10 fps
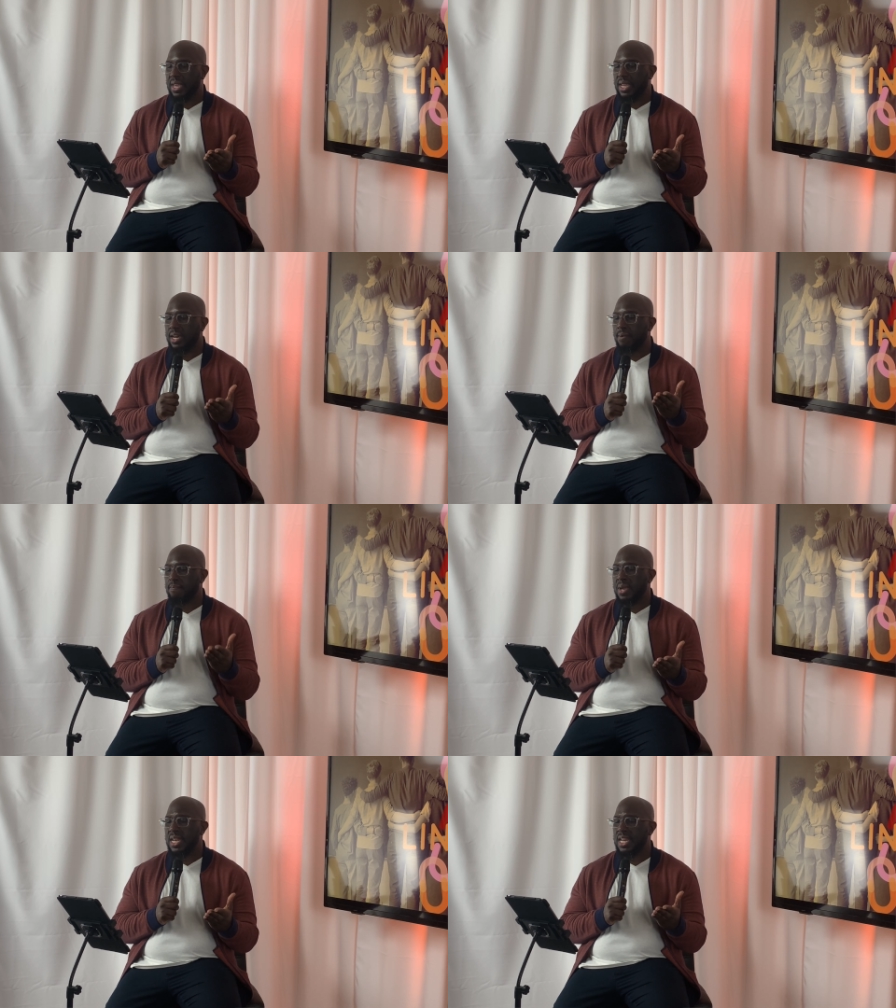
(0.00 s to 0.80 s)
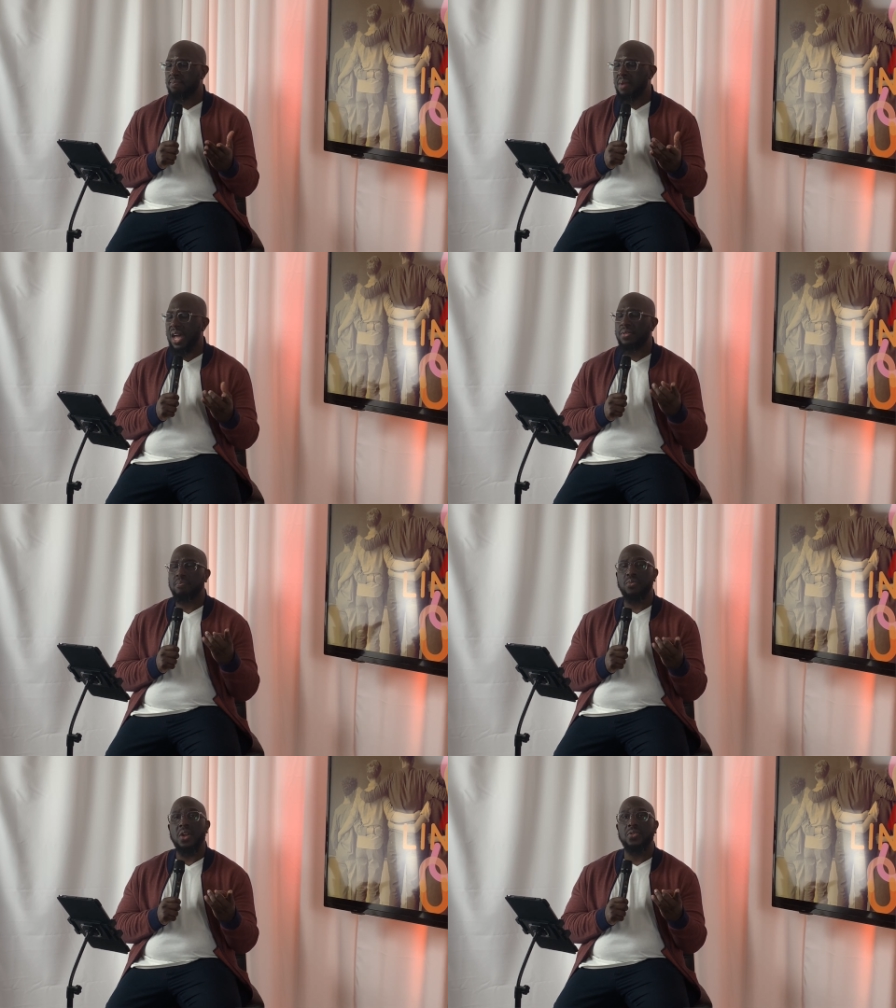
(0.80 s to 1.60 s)
being commended
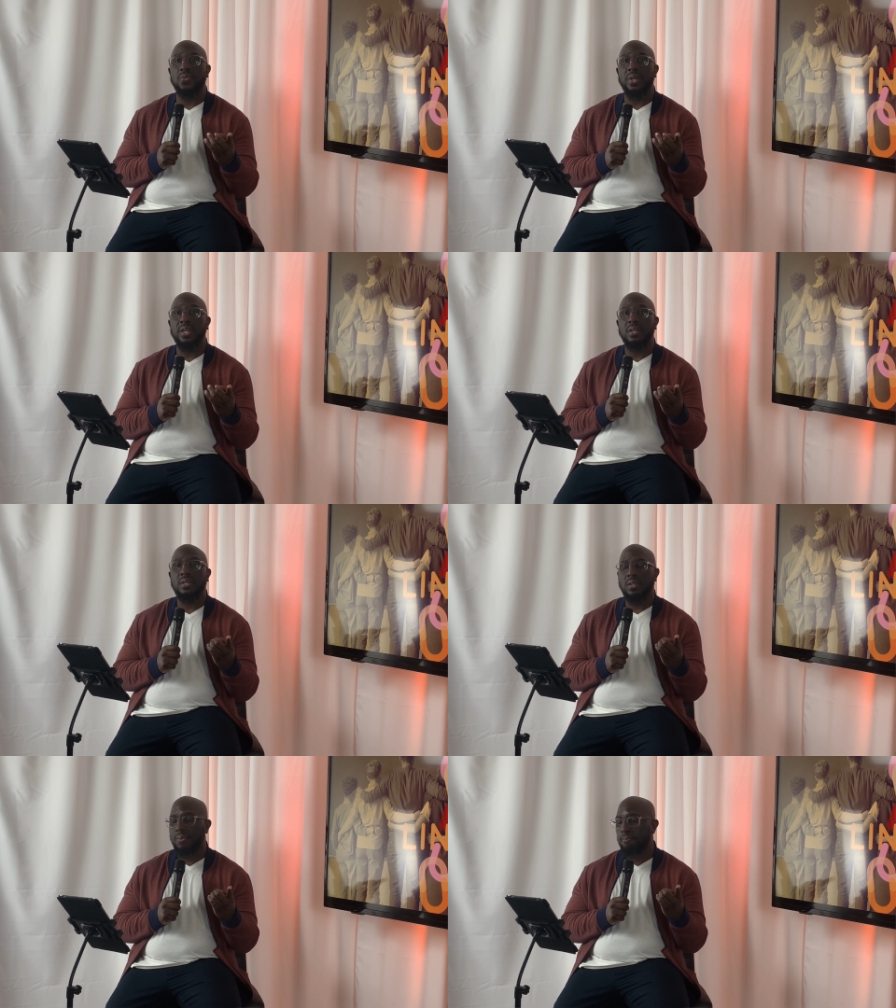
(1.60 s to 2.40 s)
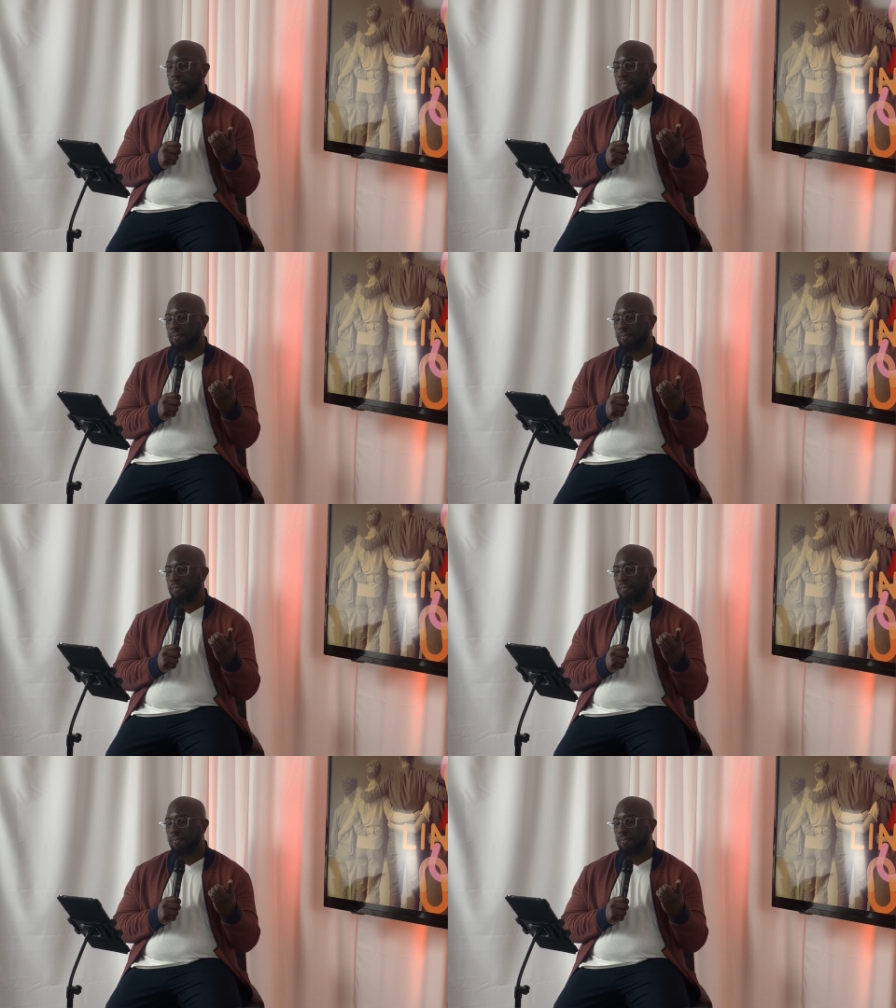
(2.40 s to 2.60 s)
by the brethren